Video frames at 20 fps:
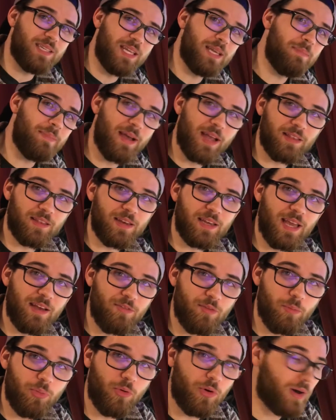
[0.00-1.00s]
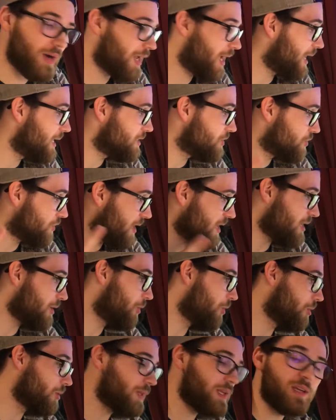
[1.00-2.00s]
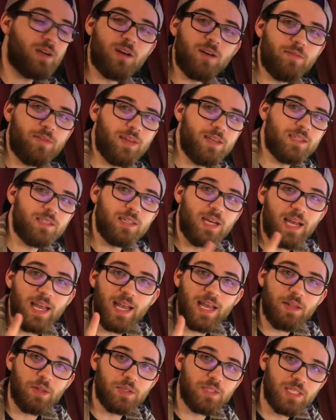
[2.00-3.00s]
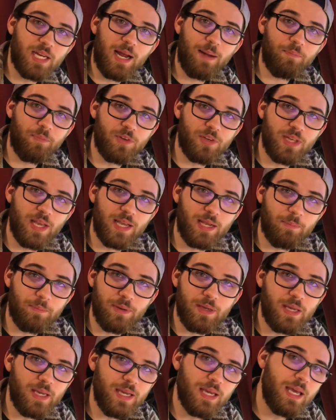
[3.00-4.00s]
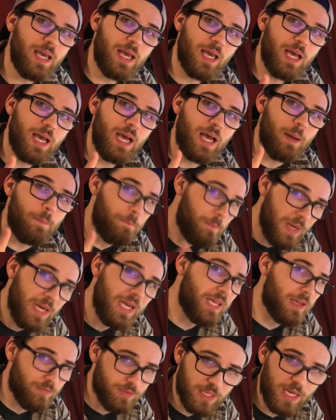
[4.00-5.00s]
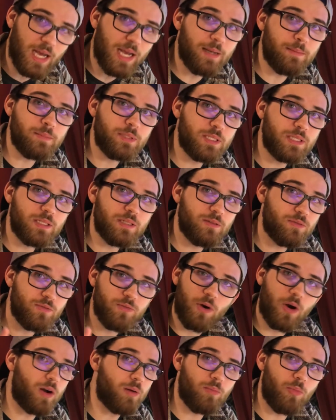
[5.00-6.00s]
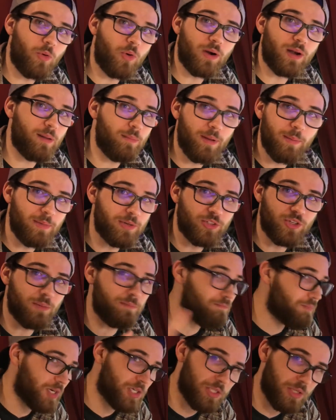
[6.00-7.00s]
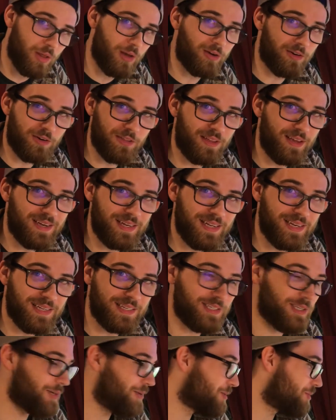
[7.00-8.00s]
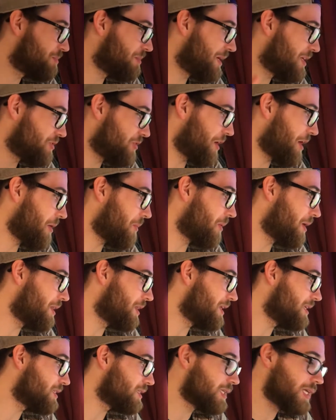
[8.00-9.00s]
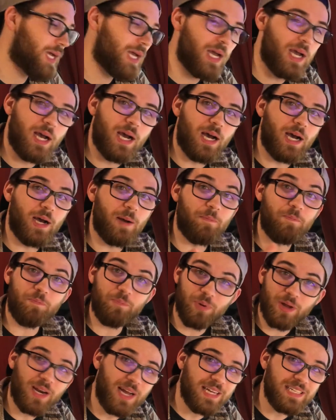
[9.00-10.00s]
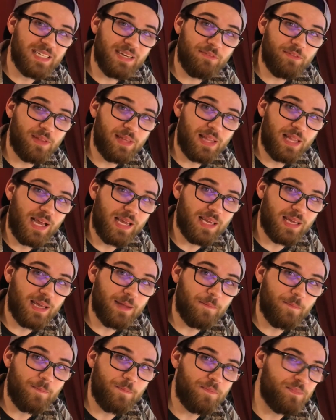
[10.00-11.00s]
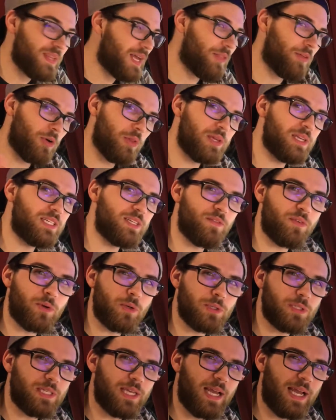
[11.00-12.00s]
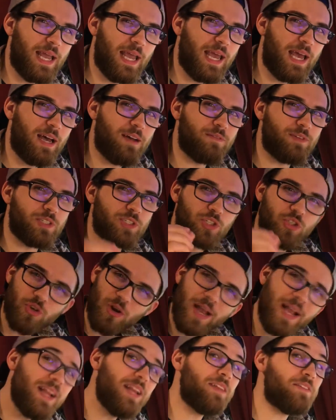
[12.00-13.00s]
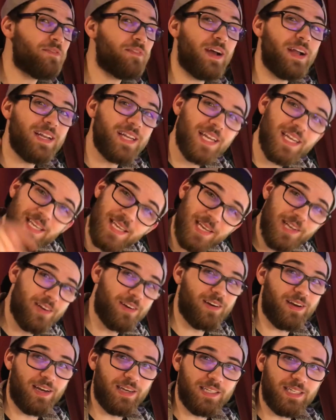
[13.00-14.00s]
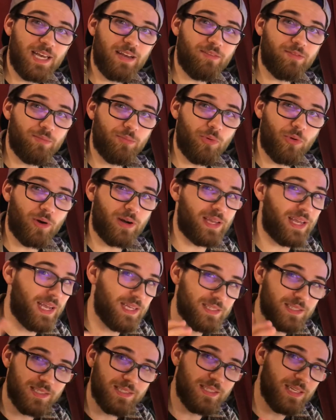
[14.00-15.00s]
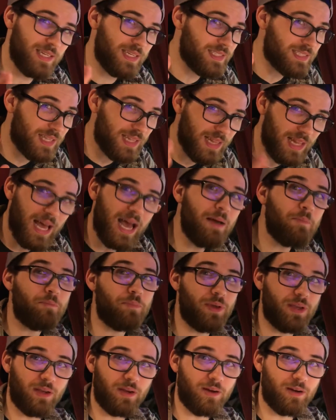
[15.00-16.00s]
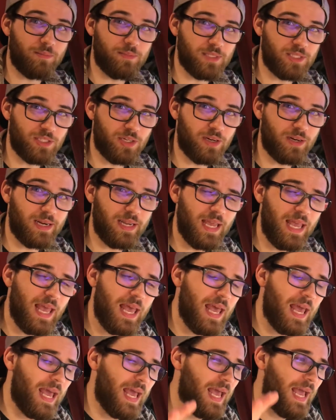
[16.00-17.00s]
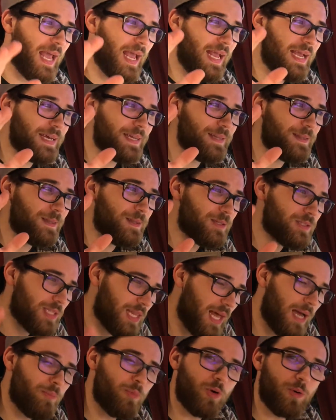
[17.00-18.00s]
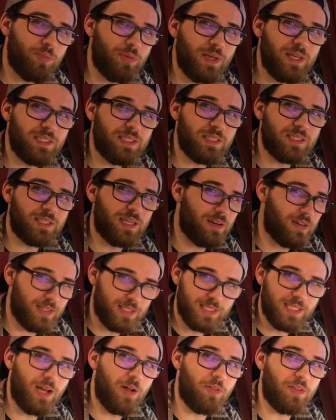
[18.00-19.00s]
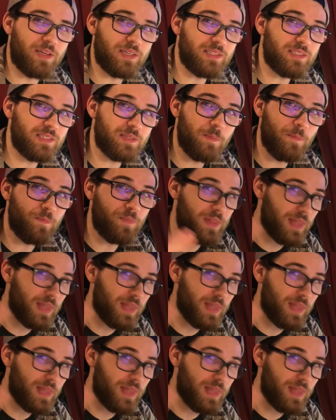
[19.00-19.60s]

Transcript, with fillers: City back to Davenport, I drank a whole liter of this. I had to stop to take a pee many of times far more, and I made my trip much longer than I needed to by drinking one of these. Uh, but I definitely like it. Now, the only difficulty I have is trying to find it here in Davenport. Kansas City is a lot bigger in Missouri, and there's a lot more places there that sell this.